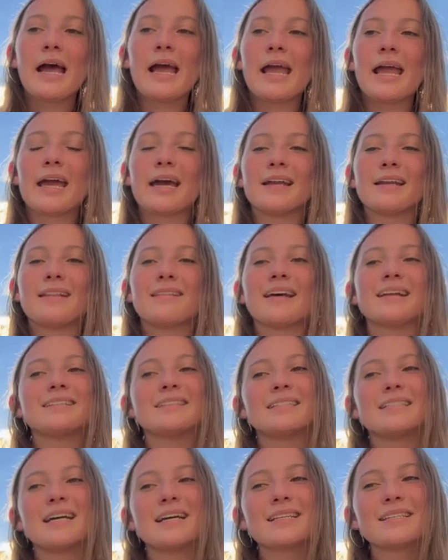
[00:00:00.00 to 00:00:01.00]
and
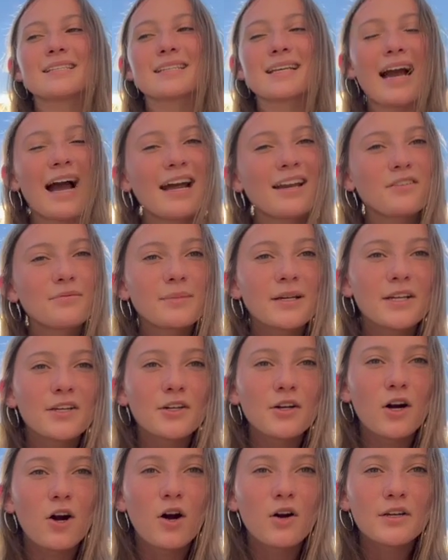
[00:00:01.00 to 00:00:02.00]
that does kind of mean
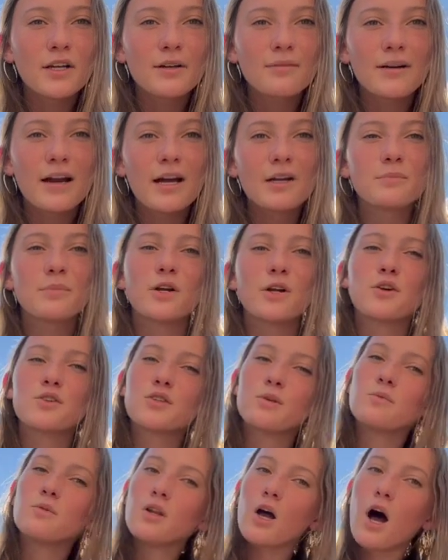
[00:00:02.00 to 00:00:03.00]
you're all year round, but
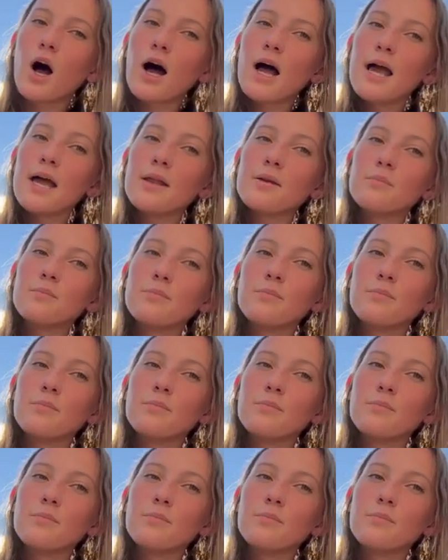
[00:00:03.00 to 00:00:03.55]
also not,